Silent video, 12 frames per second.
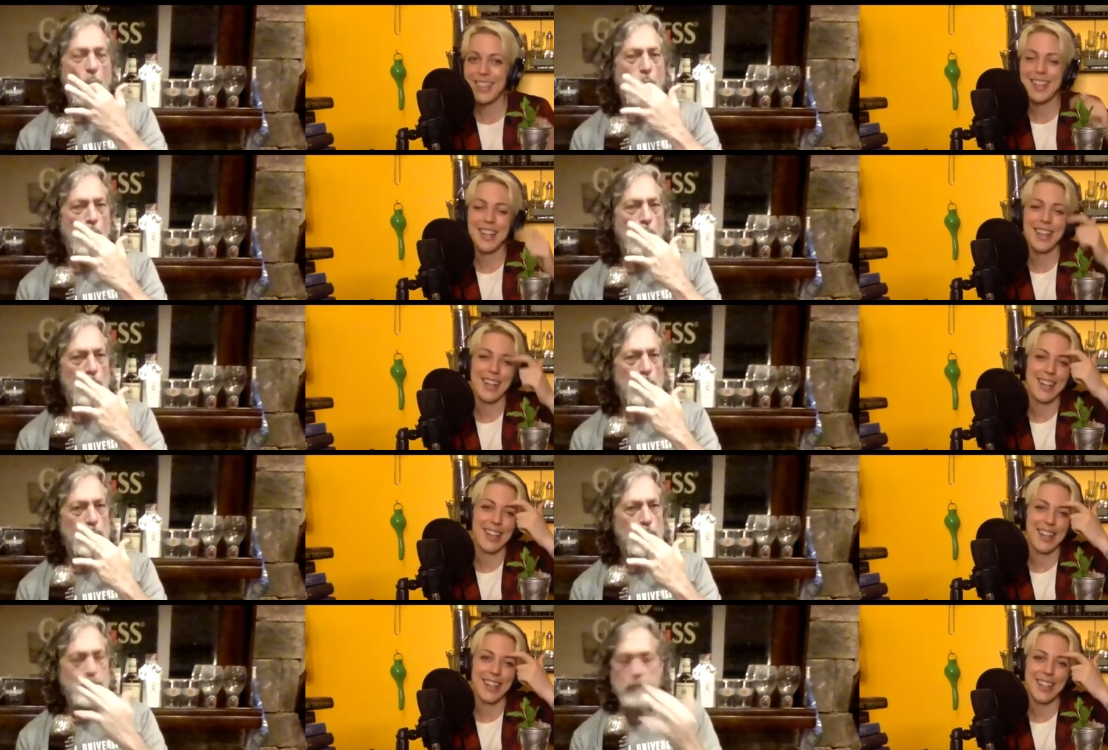
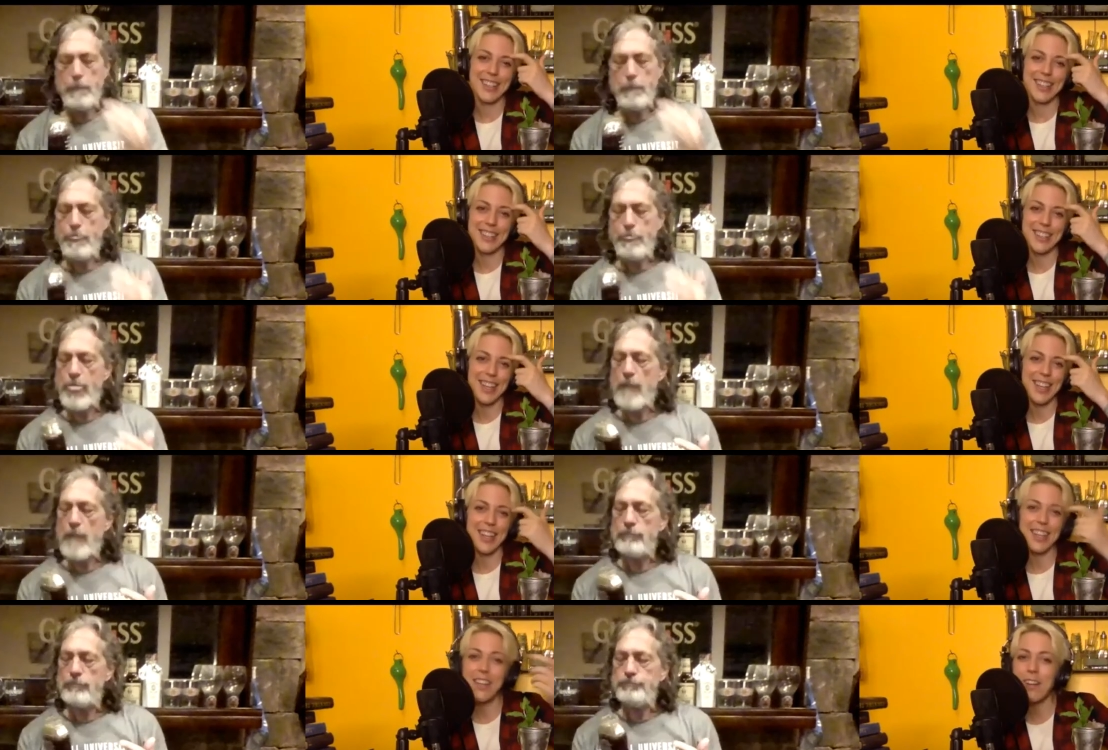Speaker 1: Uh, yeah,
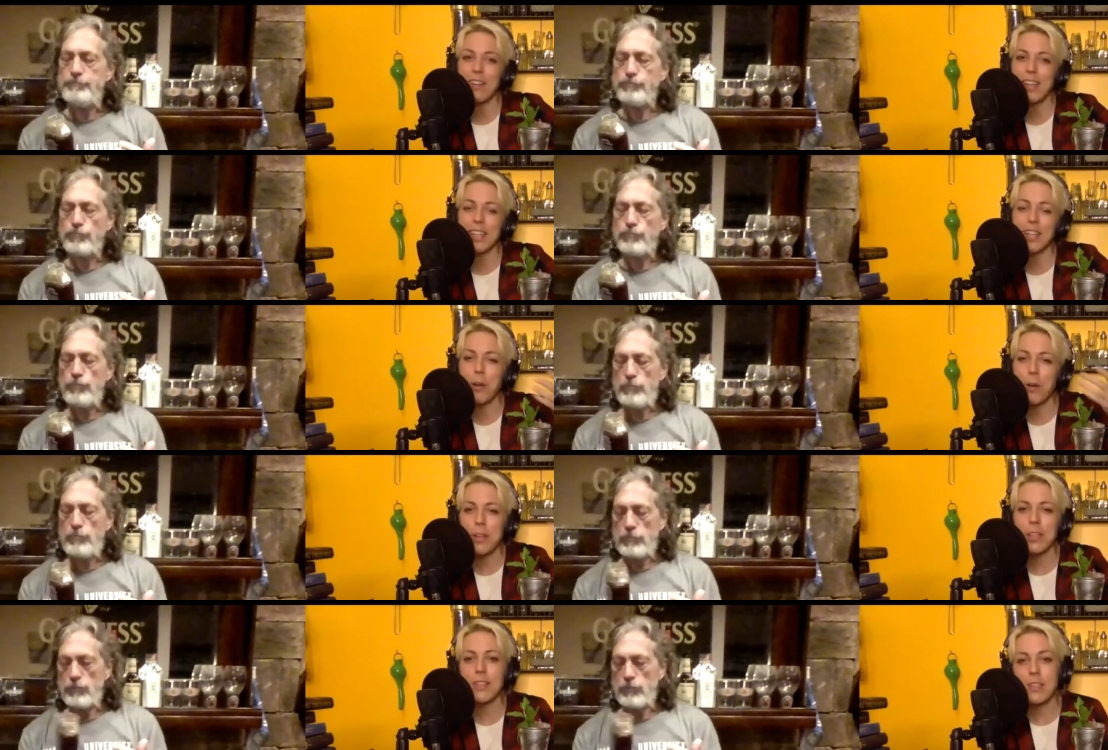like, you know, like you don't
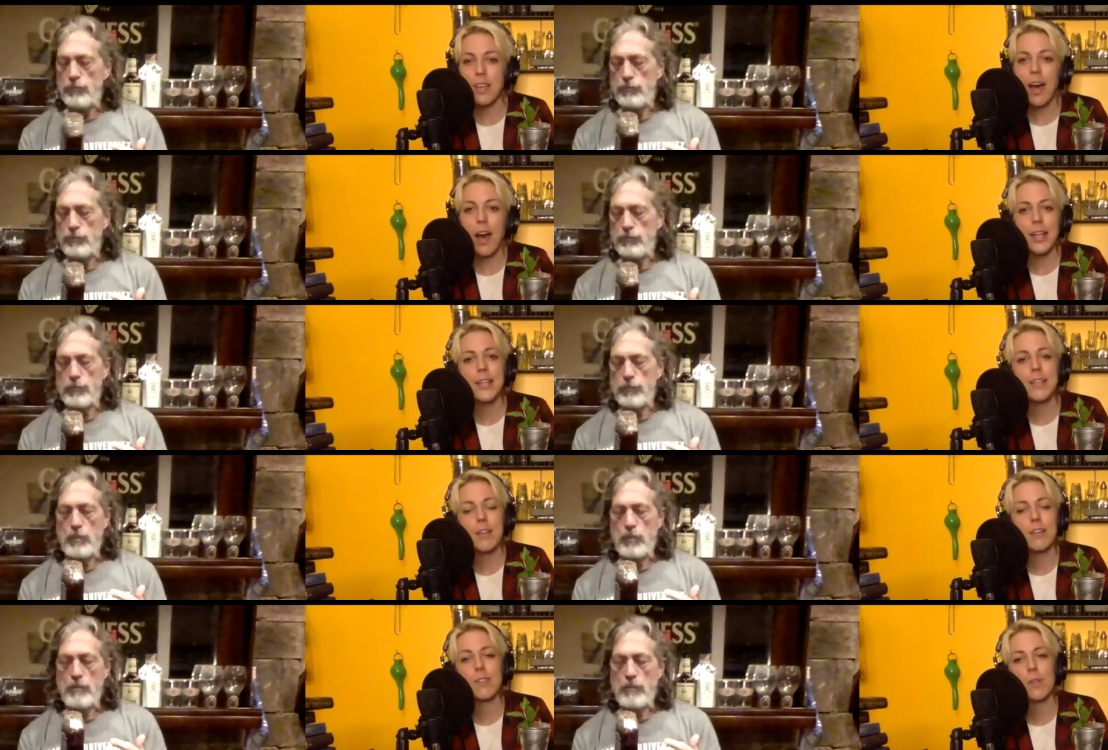honey is
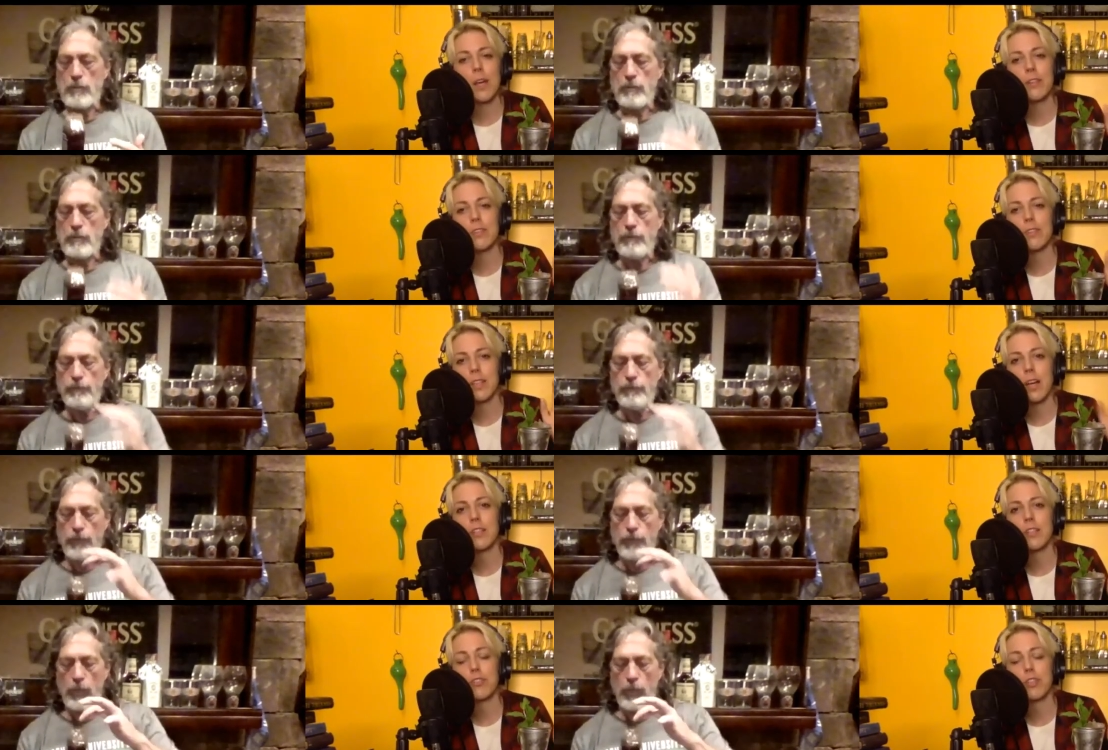also not the
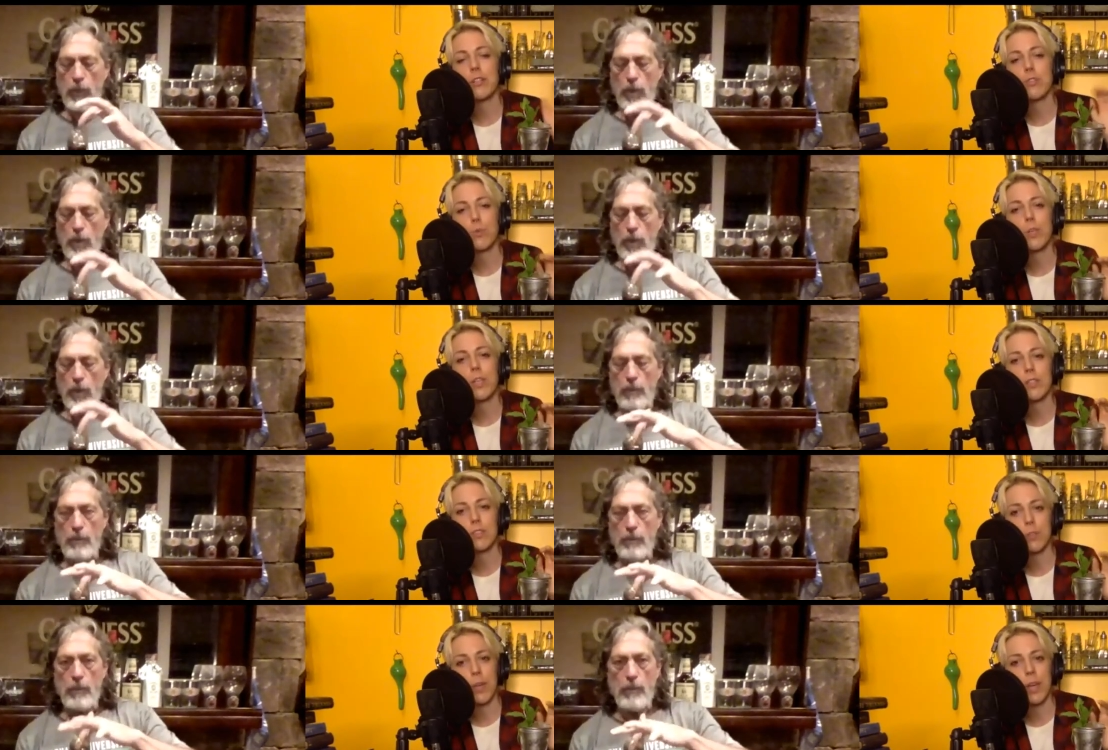concentrated sweetness
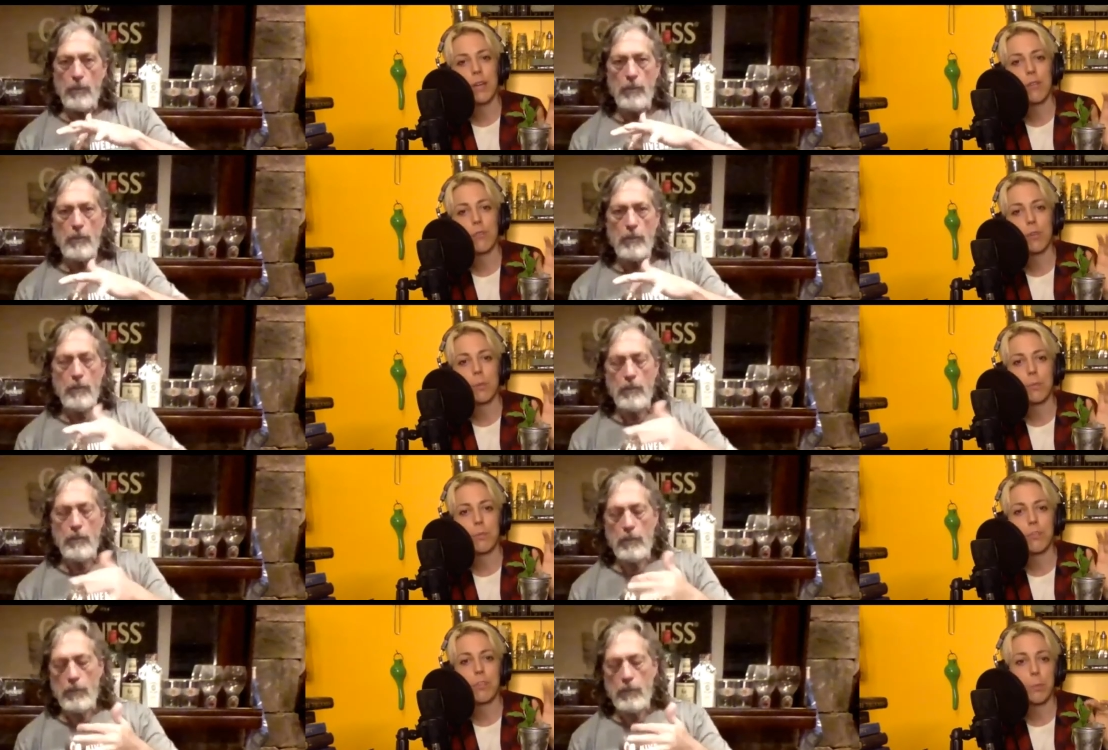you get from
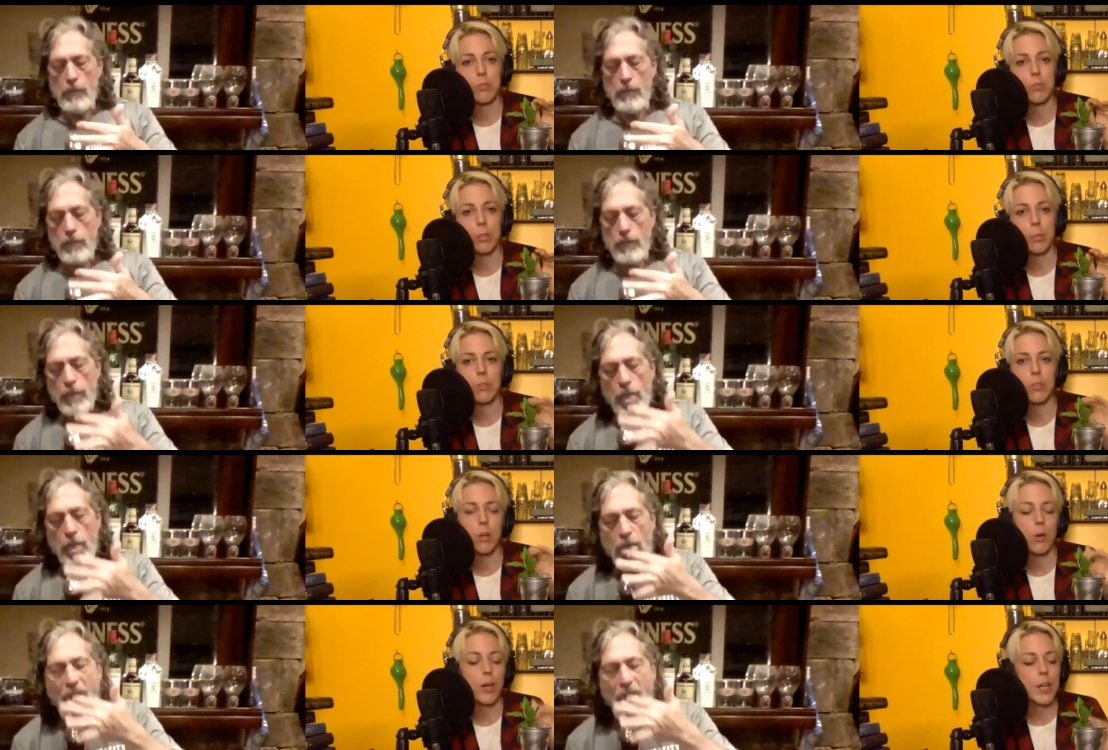simple syrup. So